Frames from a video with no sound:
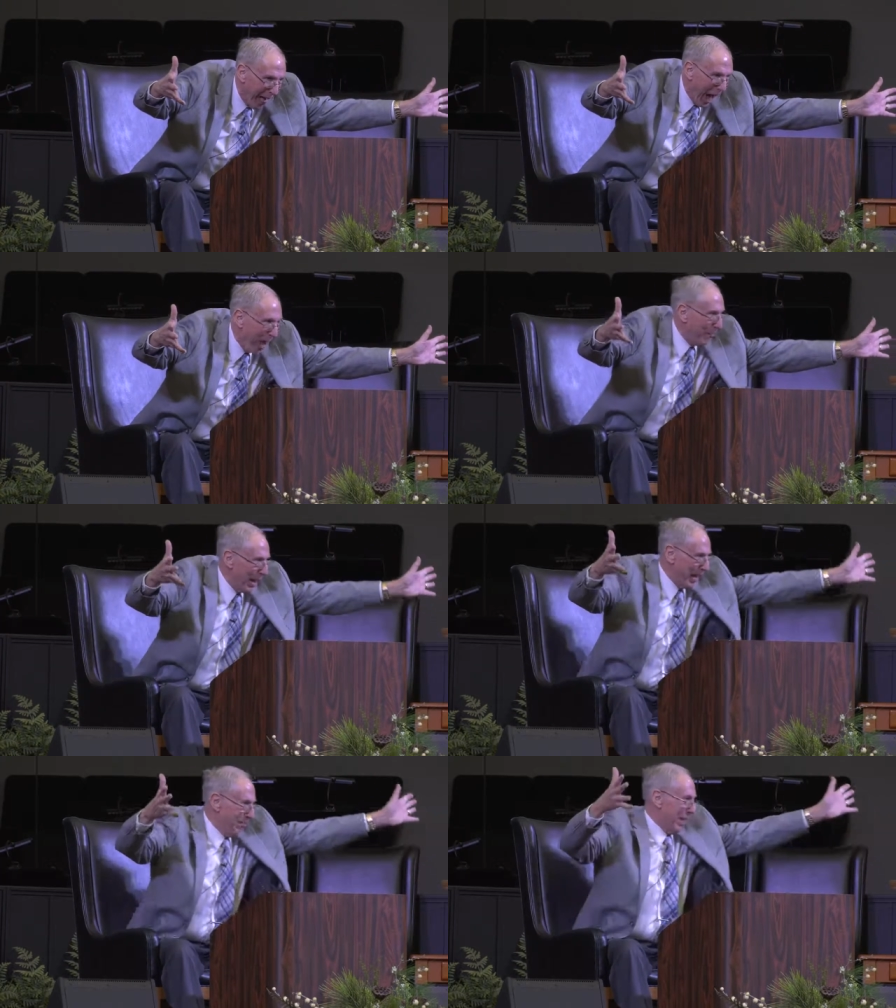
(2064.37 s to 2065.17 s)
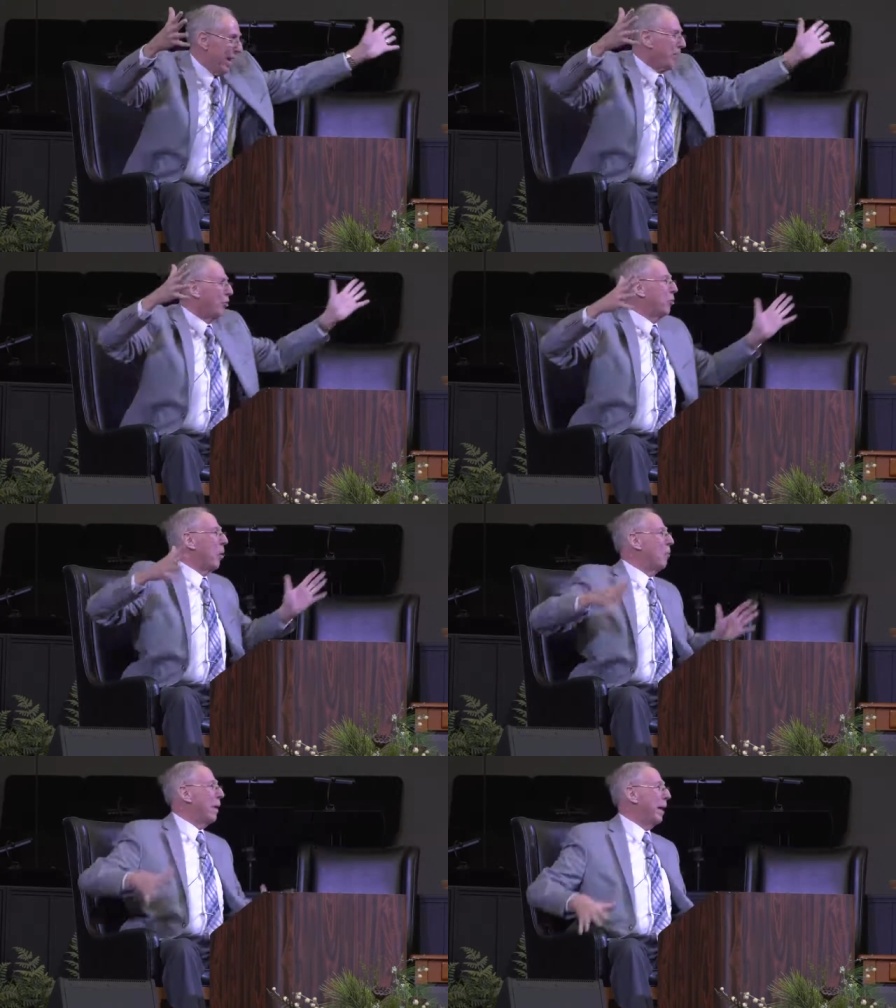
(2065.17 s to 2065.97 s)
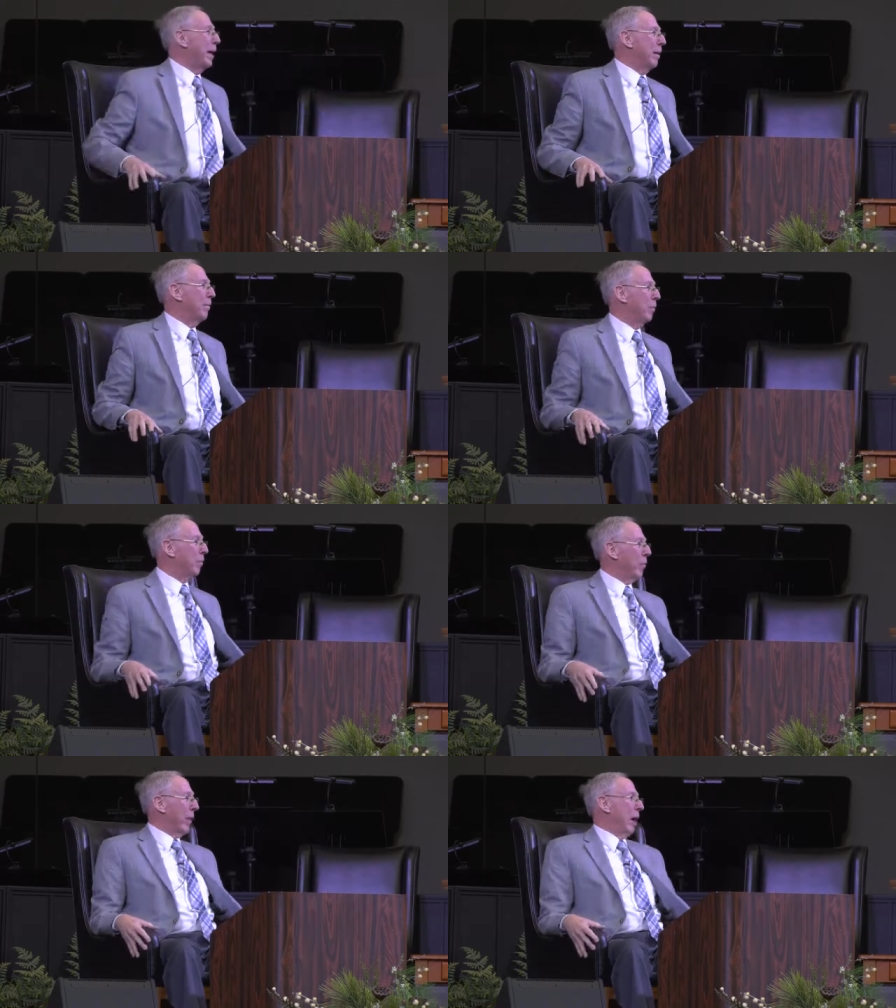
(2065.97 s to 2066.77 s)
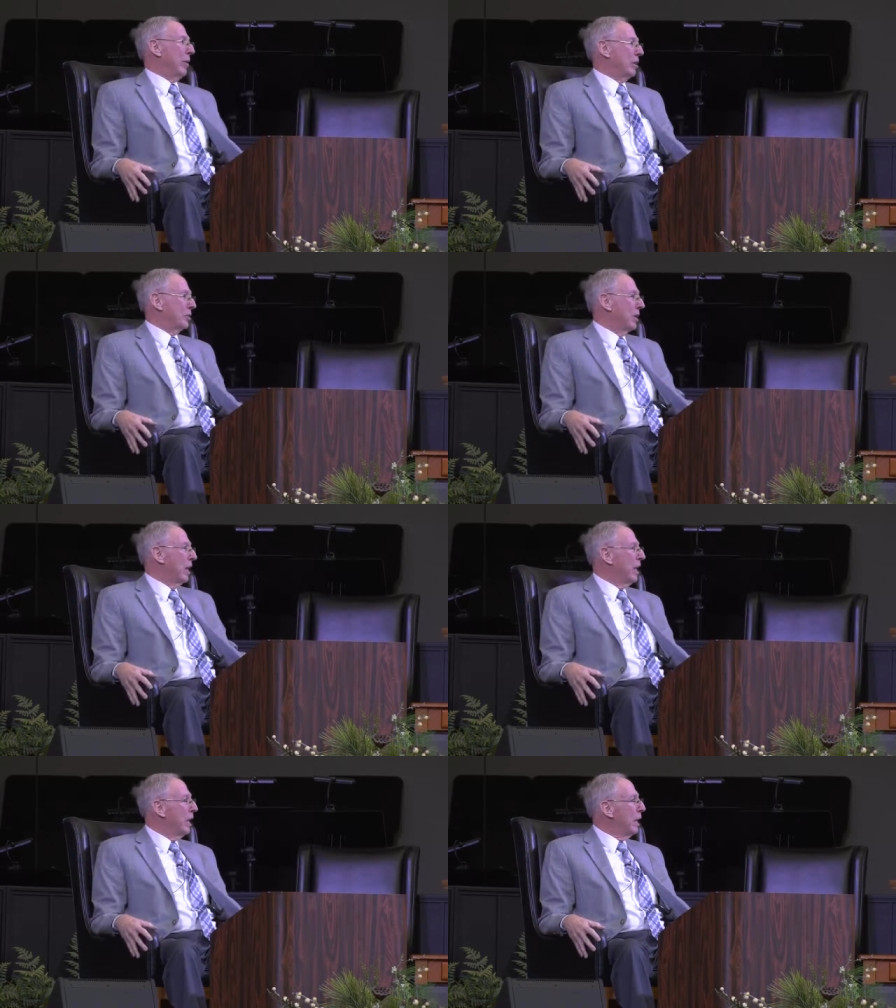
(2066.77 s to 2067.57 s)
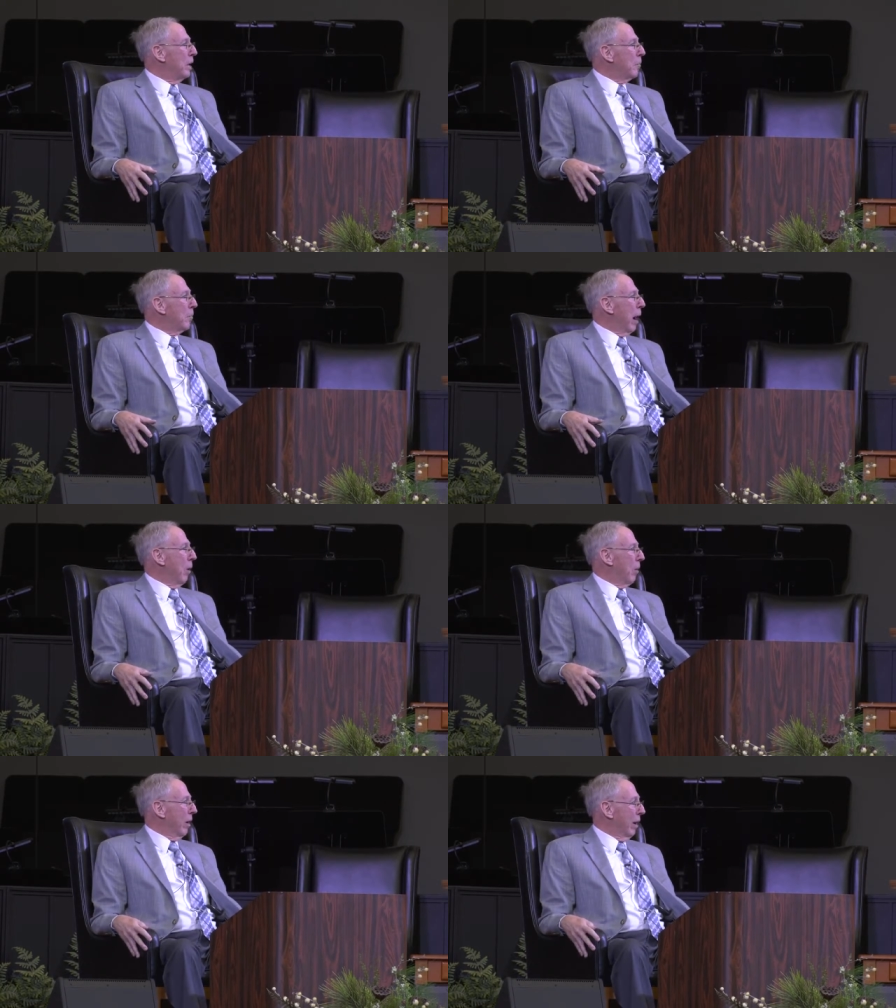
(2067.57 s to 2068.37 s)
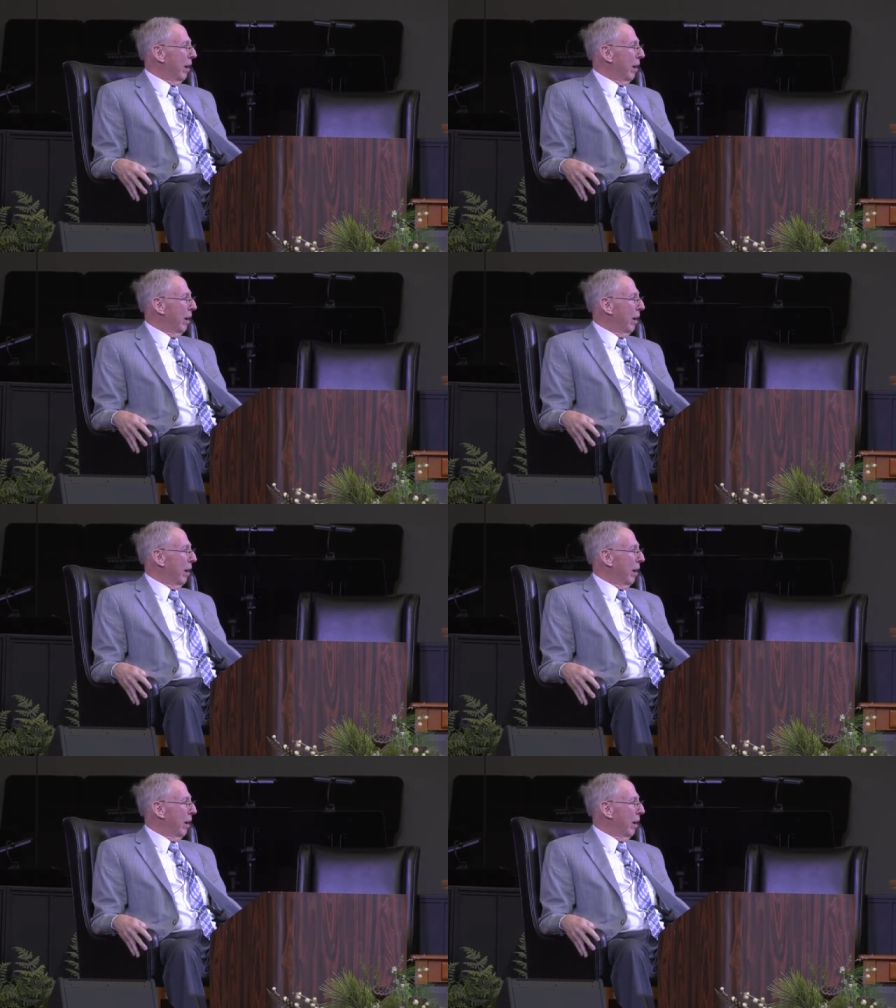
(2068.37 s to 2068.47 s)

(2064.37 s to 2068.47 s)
I'm not even able to obey him without his power.